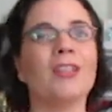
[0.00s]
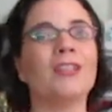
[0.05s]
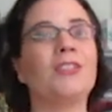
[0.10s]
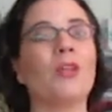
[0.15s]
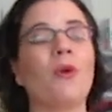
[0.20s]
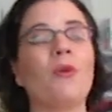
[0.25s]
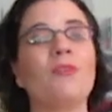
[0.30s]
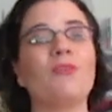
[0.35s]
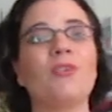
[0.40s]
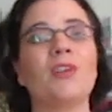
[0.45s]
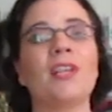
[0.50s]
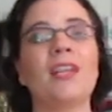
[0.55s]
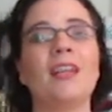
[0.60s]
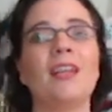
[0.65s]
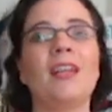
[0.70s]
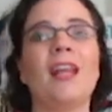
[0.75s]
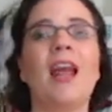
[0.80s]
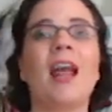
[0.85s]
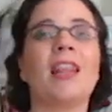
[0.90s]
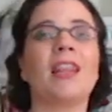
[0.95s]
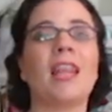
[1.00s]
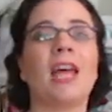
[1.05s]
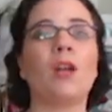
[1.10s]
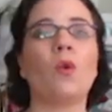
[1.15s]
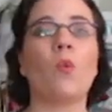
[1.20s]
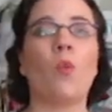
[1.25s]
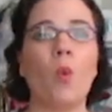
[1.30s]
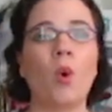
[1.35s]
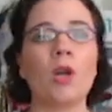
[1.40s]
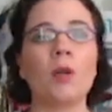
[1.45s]
Don't forget that
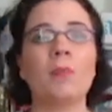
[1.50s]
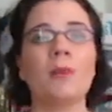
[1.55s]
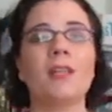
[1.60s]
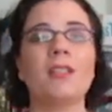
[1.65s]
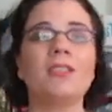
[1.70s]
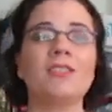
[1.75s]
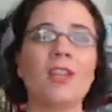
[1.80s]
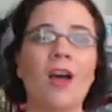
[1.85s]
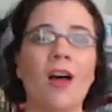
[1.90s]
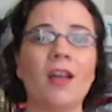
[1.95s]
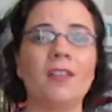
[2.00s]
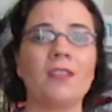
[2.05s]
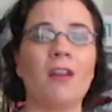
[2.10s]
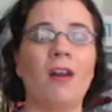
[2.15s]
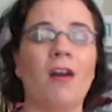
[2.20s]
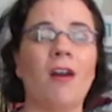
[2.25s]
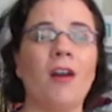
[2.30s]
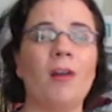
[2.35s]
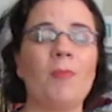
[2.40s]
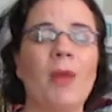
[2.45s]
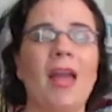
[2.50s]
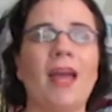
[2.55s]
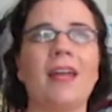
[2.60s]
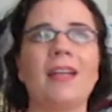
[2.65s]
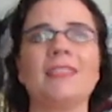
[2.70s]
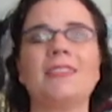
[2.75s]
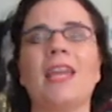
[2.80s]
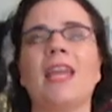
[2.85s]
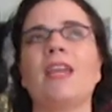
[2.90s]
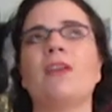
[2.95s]
Worbla.com
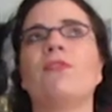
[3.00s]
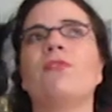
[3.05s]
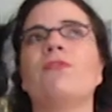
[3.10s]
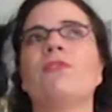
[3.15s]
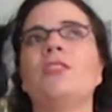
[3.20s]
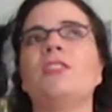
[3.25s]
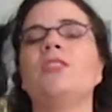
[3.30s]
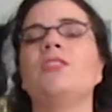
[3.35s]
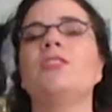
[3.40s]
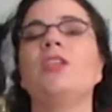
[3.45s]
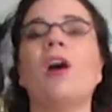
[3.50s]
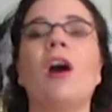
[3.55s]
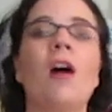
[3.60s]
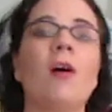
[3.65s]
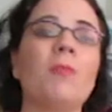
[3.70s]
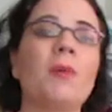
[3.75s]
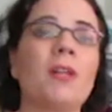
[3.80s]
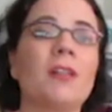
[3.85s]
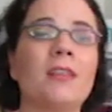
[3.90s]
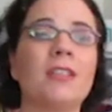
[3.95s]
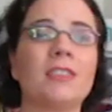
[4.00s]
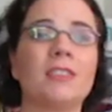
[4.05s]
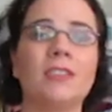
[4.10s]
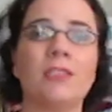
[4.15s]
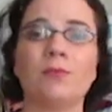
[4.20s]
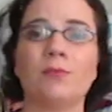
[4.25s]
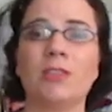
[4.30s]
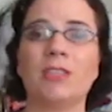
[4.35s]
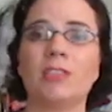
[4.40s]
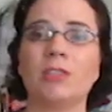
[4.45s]
has a phenomenal
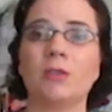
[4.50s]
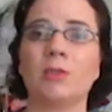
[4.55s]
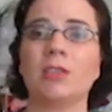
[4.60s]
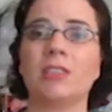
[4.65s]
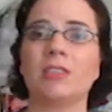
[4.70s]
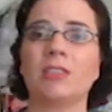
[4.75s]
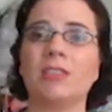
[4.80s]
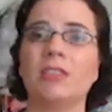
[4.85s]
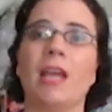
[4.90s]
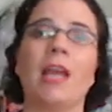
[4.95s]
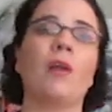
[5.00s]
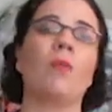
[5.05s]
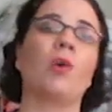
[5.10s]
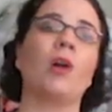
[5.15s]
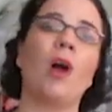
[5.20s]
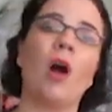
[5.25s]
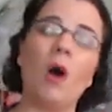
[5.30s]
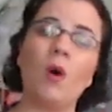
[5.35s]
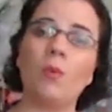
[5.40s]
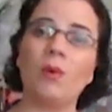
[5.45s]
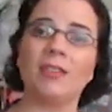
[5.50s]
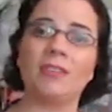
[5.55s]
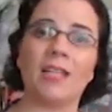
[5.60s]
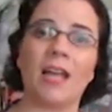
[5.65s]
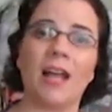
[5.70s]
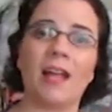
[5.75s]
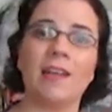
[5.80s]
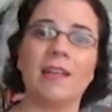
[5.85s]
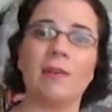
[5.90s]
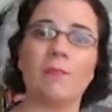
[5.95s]
list of resources, and we're always
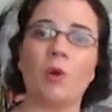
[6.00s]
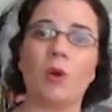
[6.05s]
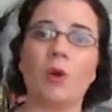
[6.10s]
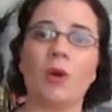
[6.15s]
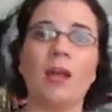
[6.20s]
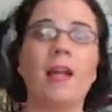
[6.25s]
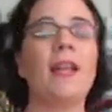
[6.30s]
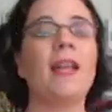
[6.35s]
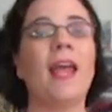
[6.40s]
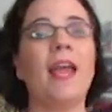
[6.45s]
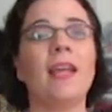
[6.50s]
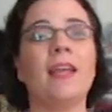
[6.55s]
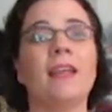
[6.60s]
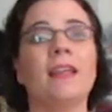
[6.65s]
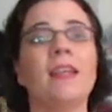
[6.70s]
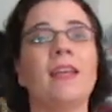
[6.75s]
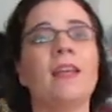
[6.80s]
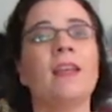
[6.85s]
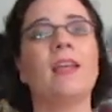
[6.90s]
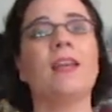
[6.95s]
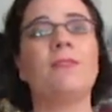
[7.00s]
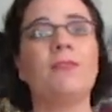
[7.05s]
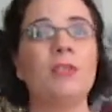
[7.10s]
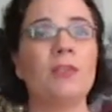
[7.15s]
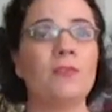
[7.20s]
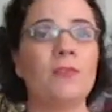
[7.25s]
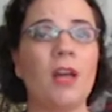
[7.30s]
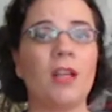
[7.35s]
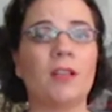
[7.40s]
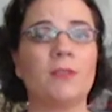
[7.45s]
adding more. And hey, if
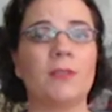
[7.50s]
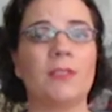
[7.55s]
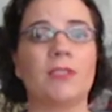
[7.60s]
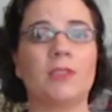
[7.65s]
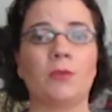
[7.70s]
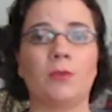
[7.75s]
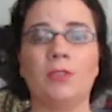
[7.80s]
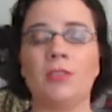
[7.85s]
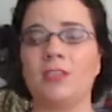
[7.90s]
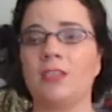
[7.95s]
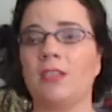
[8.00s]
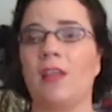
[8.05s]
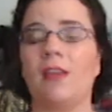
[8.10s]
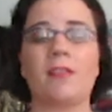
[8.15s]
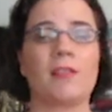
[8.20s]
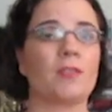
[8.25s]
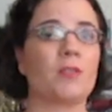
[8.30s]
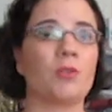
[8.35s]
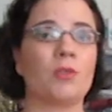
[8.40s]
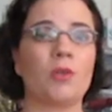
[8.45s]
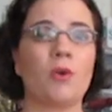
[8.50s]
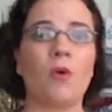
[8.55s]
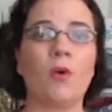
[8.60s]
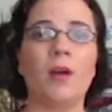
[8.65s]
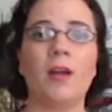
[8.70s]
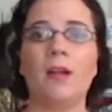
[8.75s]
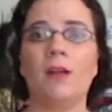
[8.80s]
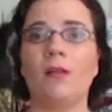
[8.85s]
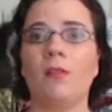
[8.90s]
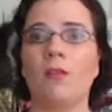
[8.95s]
you've got a resource, like a
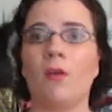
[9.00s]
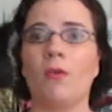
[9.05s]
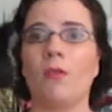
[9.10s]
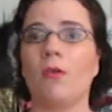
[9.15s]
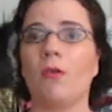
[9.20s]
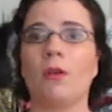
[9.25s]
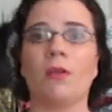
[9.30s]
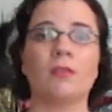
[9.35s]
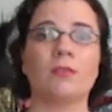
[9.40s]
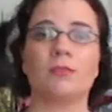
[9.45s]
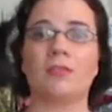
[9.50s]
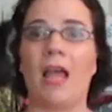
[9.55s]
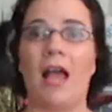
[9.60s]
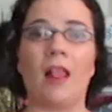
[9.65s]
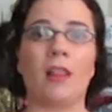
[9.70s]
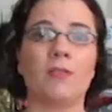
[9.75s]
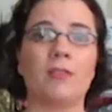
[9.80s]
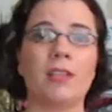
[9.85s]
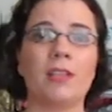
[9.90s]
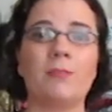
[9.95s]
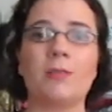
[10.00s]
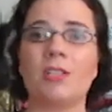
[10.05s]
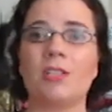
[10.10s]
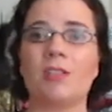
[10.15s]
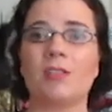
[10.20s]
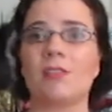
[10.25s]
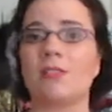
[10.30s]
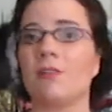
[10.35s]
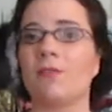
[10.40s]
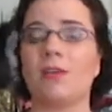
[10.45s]
tutorial or gallery
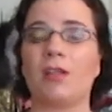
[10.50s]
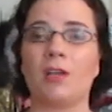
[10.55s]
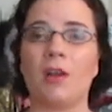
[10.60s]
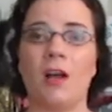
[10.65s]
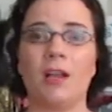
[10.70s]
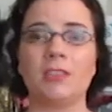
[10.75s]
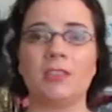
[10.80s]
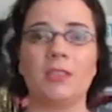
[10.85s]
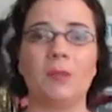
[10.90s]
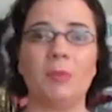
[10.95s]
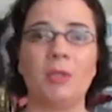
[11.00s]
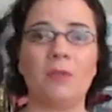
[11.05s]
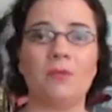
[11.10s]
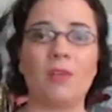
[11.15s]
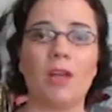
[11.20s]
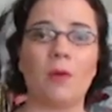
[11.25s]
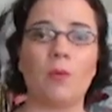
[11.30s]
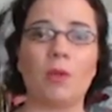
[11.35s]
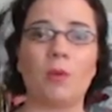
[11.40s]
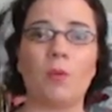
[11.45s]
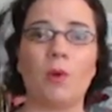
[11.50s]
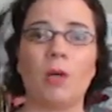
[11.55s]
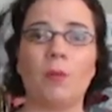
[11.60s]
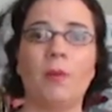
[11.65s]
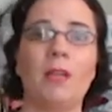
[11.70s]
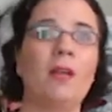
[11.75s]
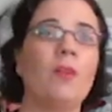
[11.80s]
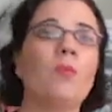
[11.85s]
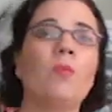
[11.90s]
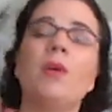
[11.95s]
images of a costume you've done with
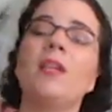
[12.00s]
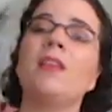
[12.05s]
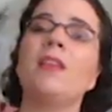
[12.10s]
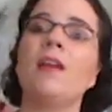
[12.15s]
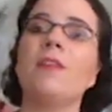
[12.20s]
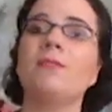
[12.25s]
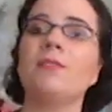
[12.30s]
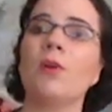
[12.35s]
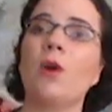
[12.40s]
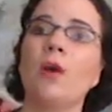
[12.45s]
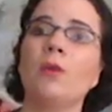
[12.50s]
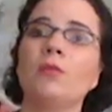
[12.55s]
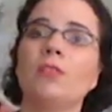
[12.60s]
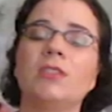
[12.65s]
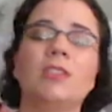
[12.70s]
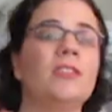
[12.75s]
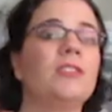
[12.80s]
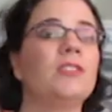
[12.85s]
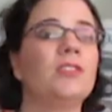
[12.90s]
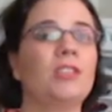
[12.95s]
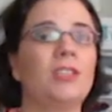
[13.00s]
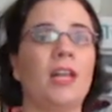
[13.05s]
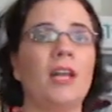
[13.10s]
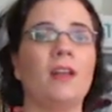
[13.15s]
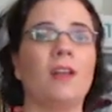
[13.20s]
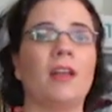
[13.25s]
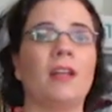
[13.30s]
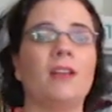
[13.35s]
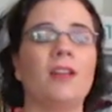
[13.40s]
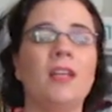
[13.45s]
Worbla, we'd love to host it and
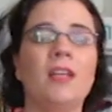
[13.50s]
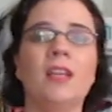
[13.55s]
share it.